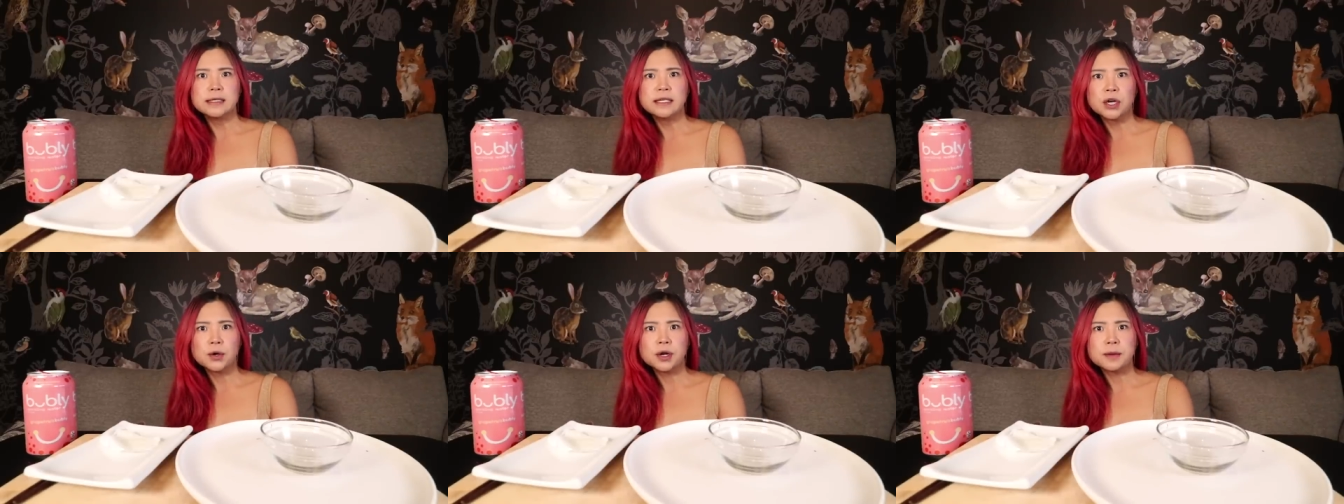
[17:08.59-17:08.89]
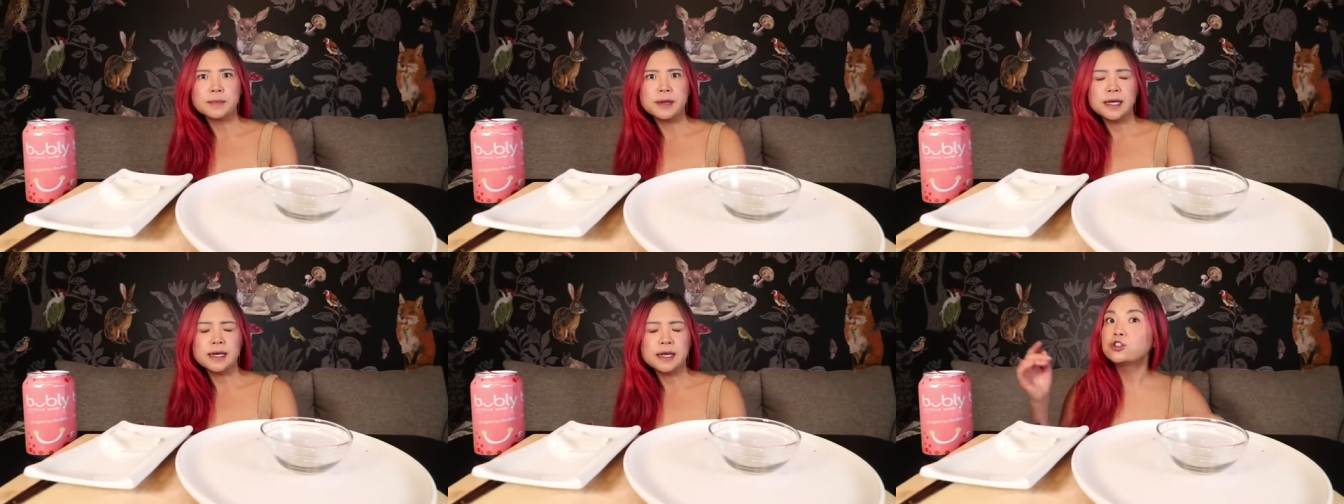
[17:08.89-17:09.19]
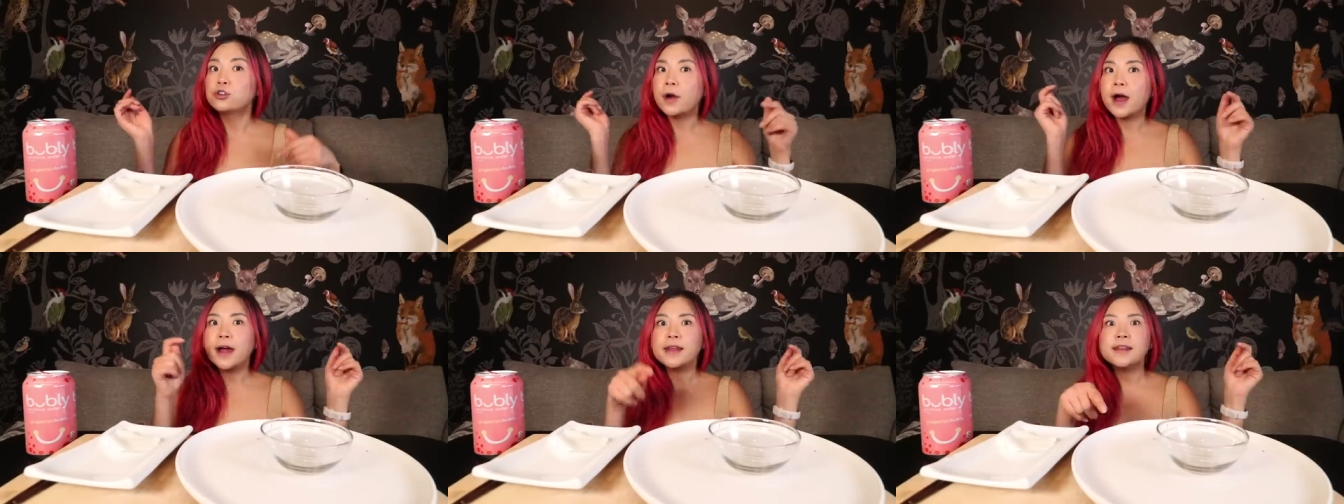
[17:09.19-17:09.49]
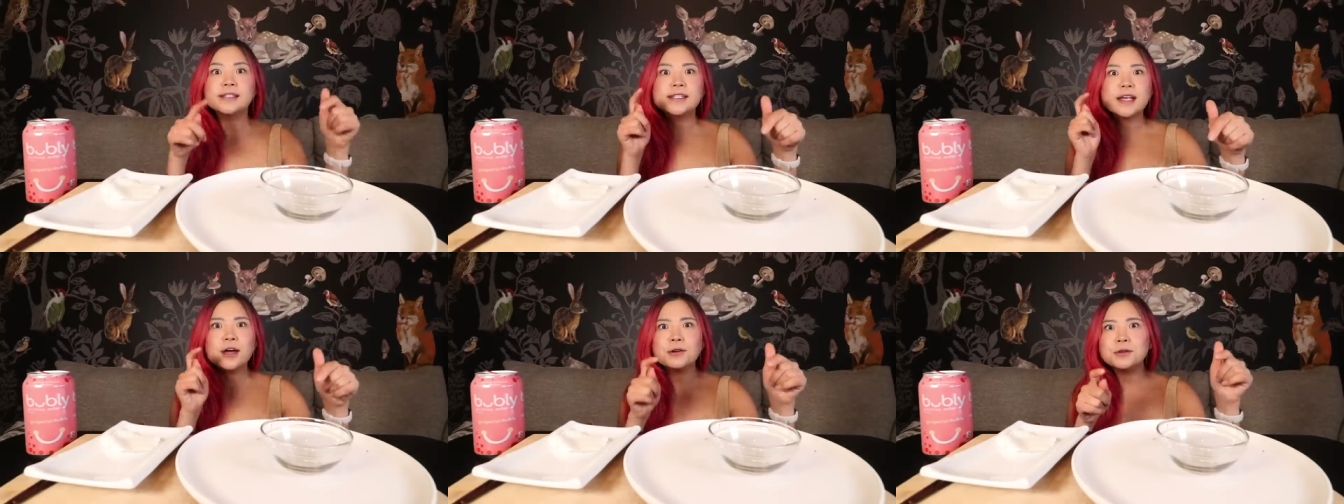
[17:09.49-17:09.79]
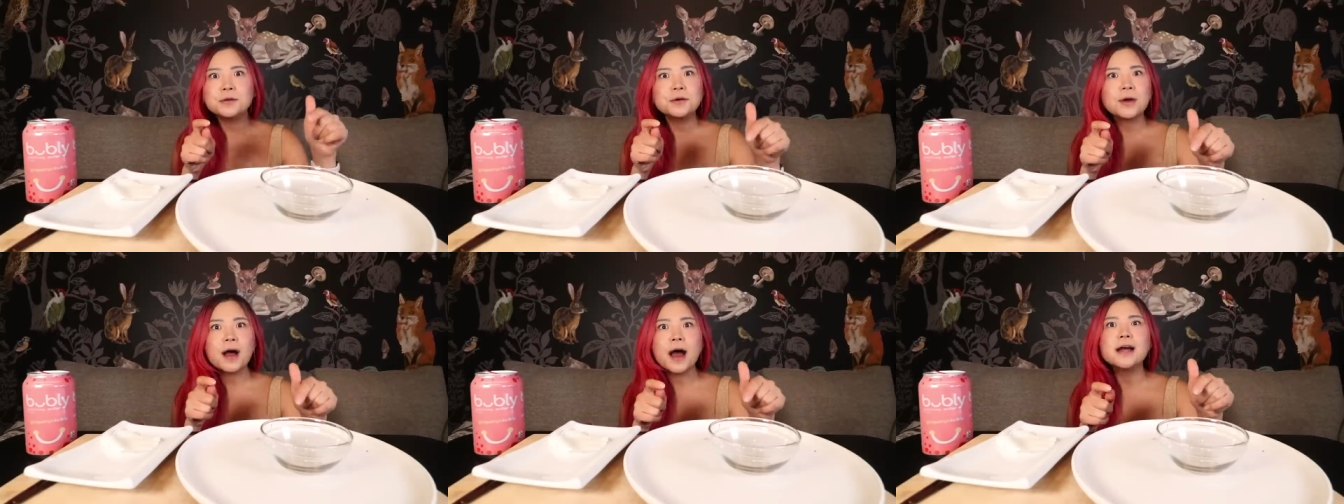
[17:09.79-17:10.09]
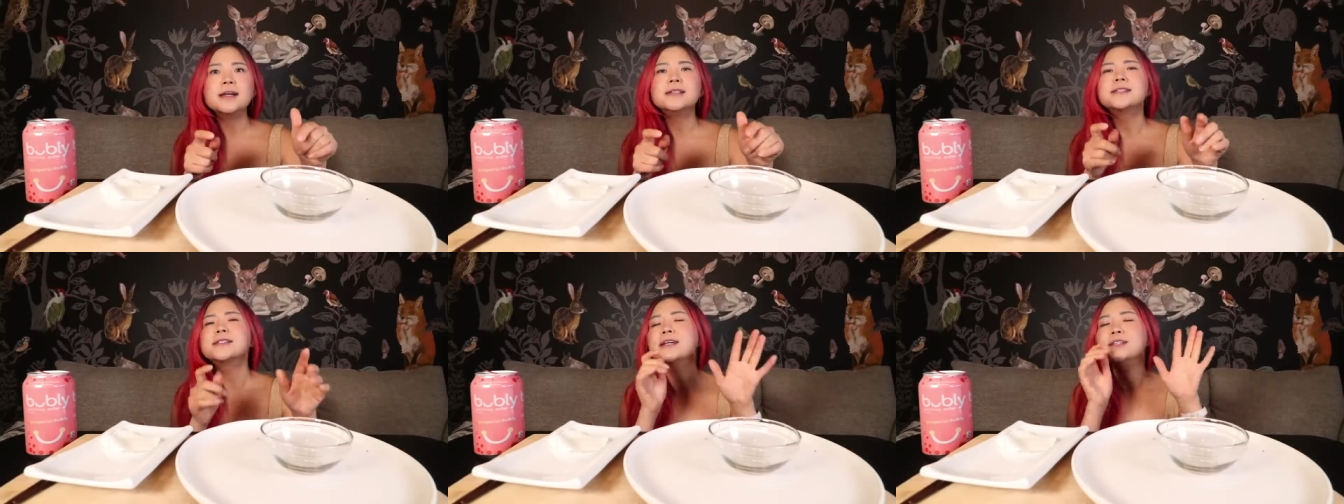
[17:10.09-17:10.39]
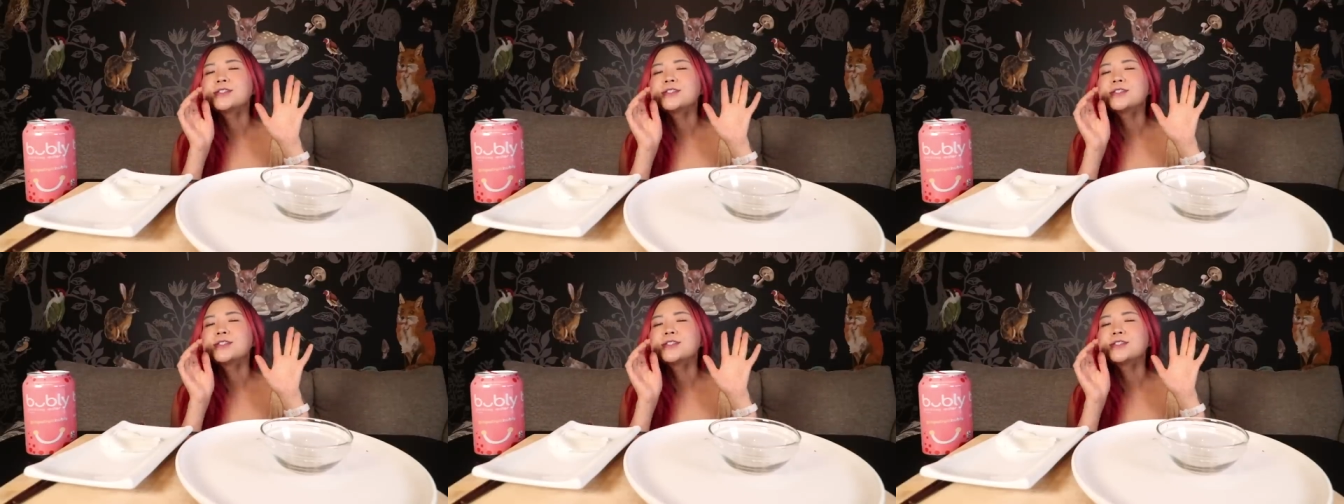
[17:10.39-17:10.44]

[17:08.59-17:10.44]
You know what I mean? Try this out, you guys.